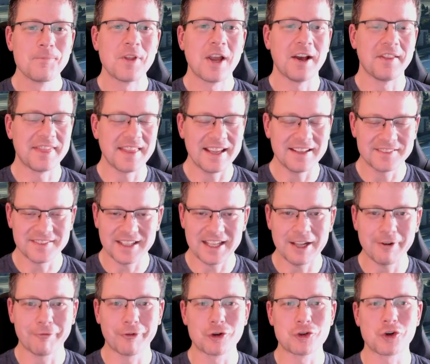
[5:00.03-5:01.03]
thanks
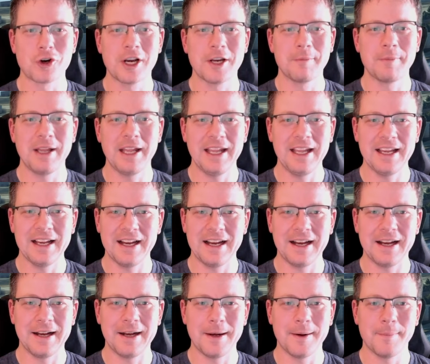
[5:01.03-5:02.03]
again for joining me,
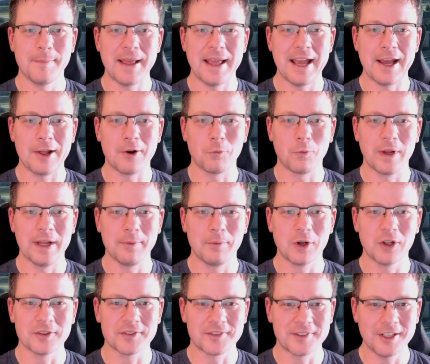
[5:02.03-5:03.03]
and we
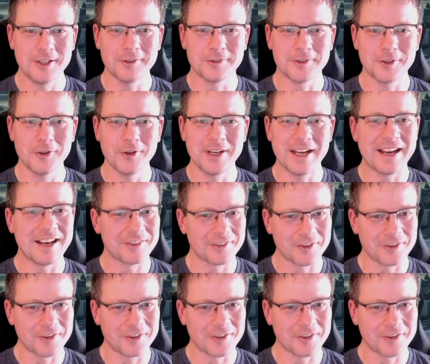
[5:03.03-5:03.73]
will see you soon. And as